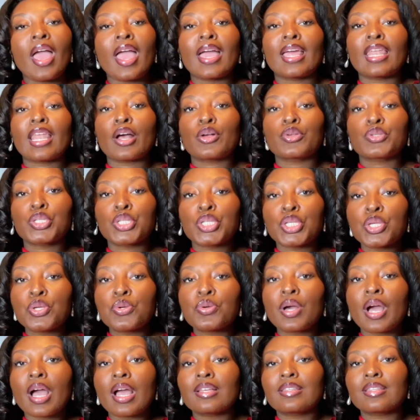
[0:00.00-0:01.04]
and I'll see you
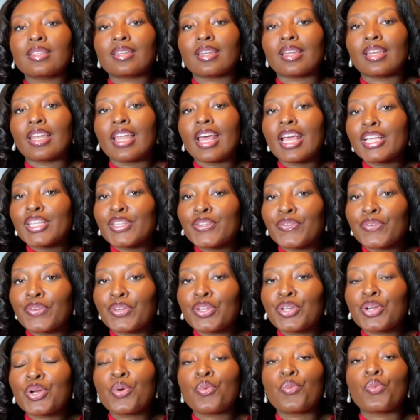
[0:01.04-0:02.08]
guys in the next
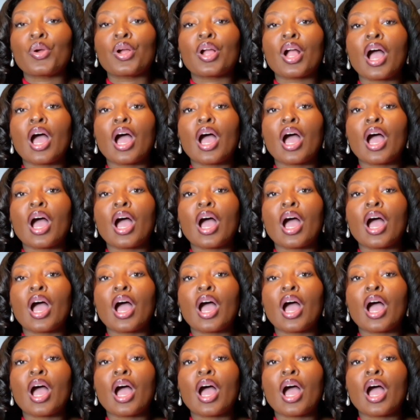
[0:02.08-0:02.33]
video where